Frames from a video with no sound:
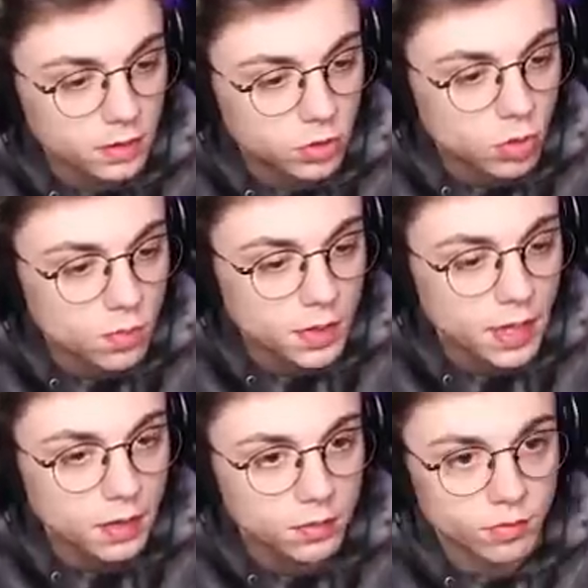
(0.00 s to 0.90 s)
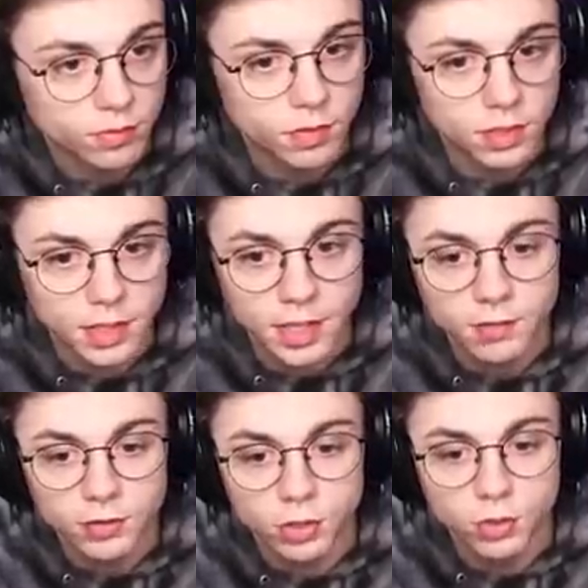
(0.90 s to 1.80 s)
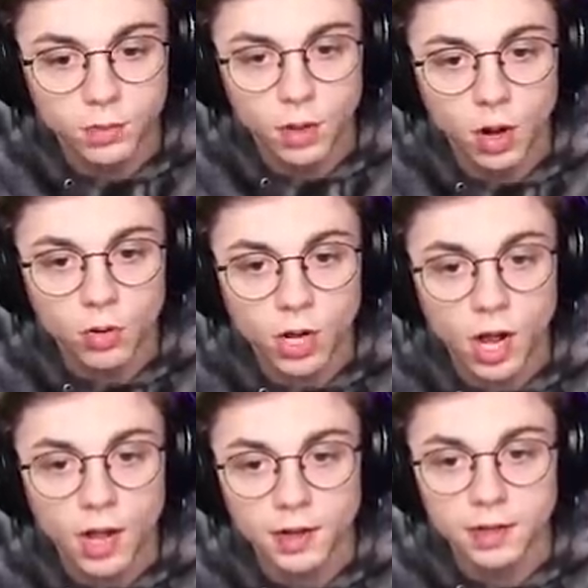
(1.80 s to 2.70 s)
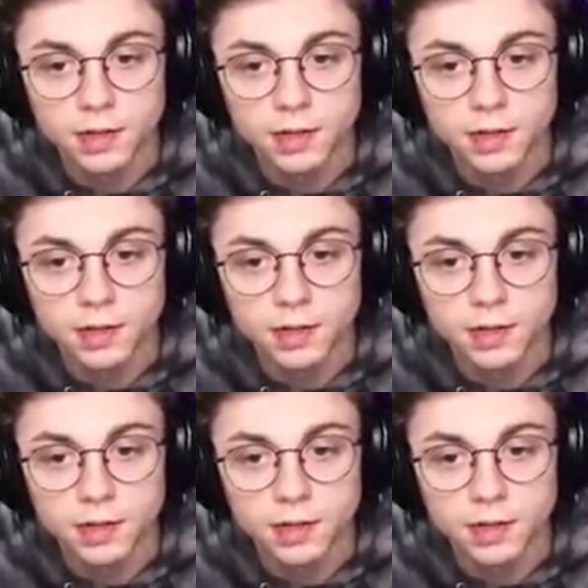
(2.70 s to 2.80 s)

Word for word: Doom give. Give Doom. Oh, God.